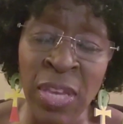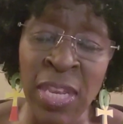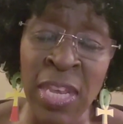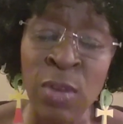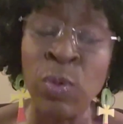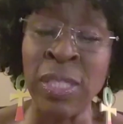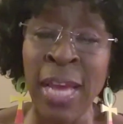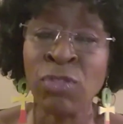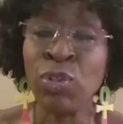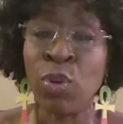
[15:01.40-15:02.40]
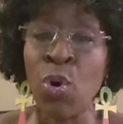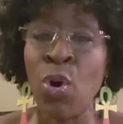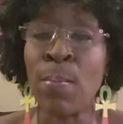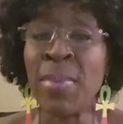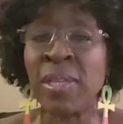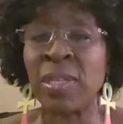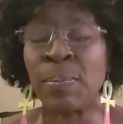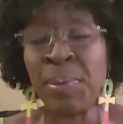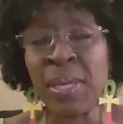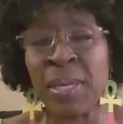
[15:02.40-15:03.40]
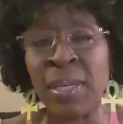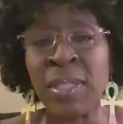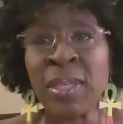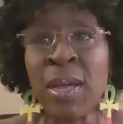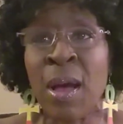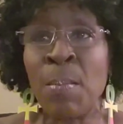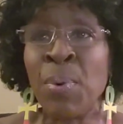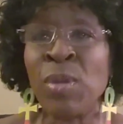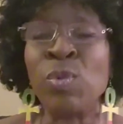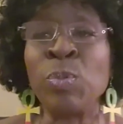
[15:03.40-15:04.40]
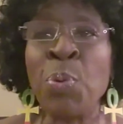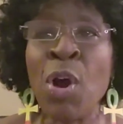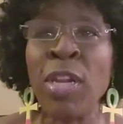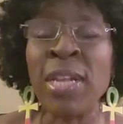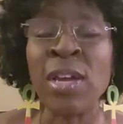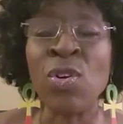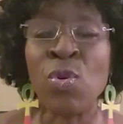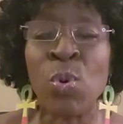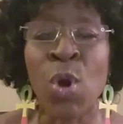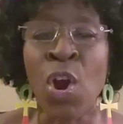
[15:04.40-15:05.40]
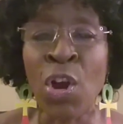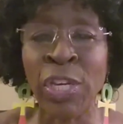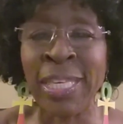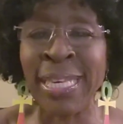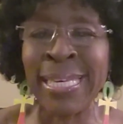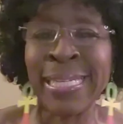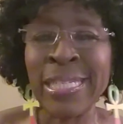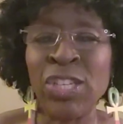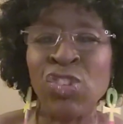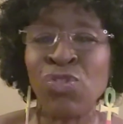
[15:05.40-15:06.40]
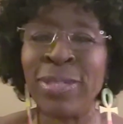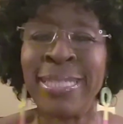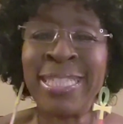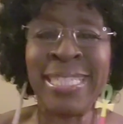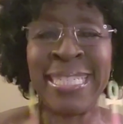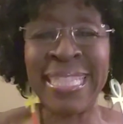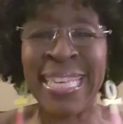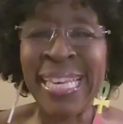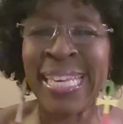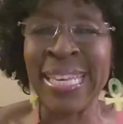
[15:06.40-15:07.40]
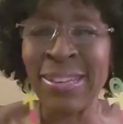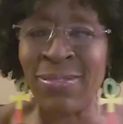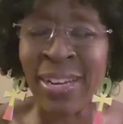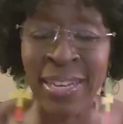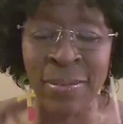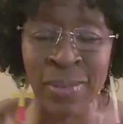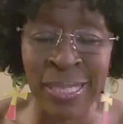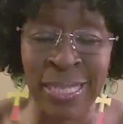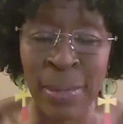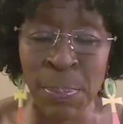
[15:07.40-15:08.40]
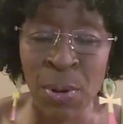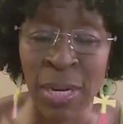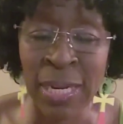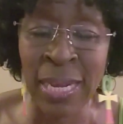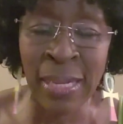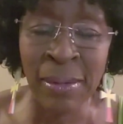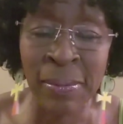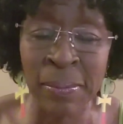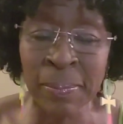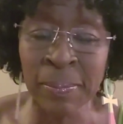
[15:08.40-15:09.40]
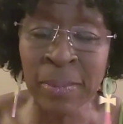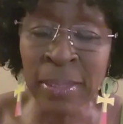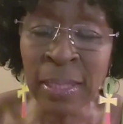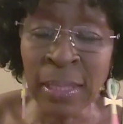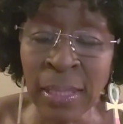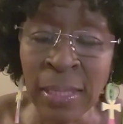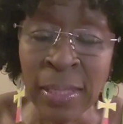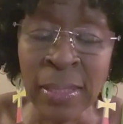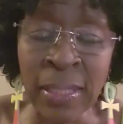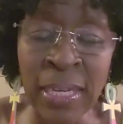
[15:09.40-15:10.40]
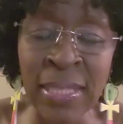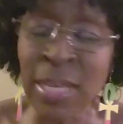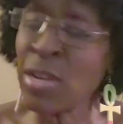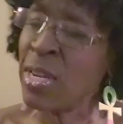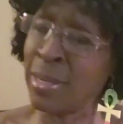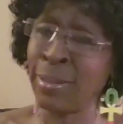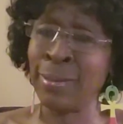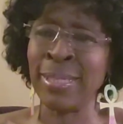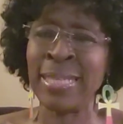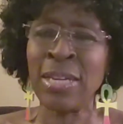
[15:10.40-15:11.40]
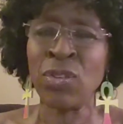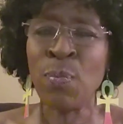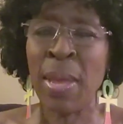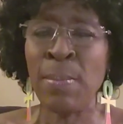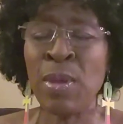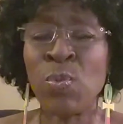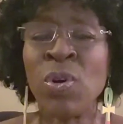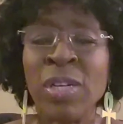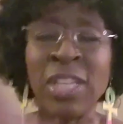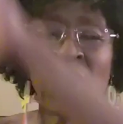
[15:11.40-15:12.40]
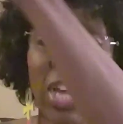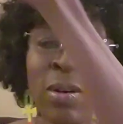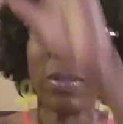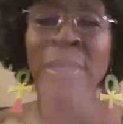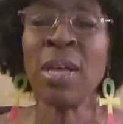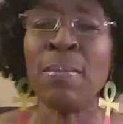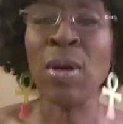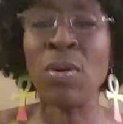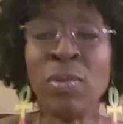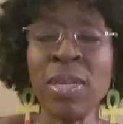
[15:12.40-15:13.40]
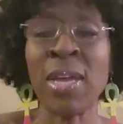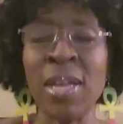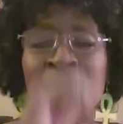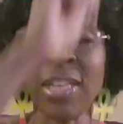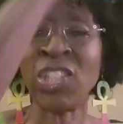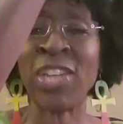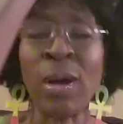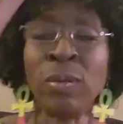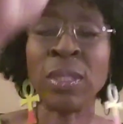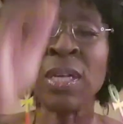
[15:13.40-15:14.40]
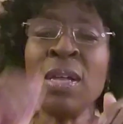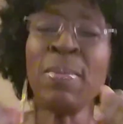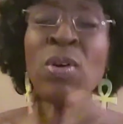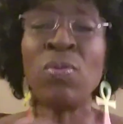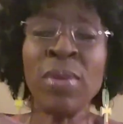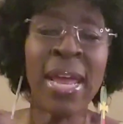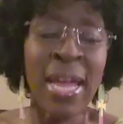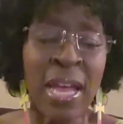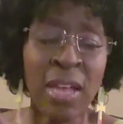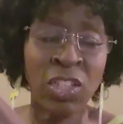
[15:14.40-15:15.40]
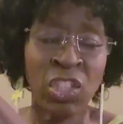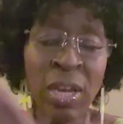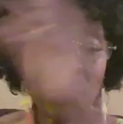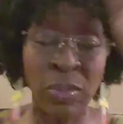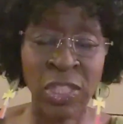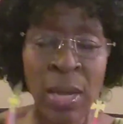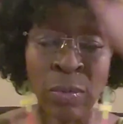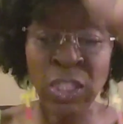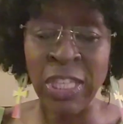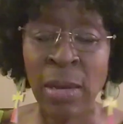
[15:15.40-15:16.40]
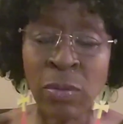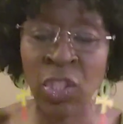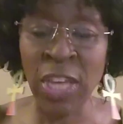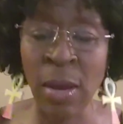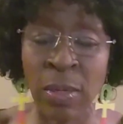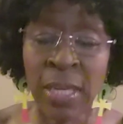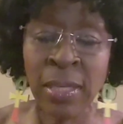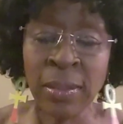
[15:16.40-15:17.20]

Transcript: think it was actually called Mr. Biggs, but it was part of that whole R. Kelly trilogy thingy, right? Wasn't that part of that? And then did they do make me wanna shout? Come on, yeah, shout, come on now, shout, shout, shout, shout.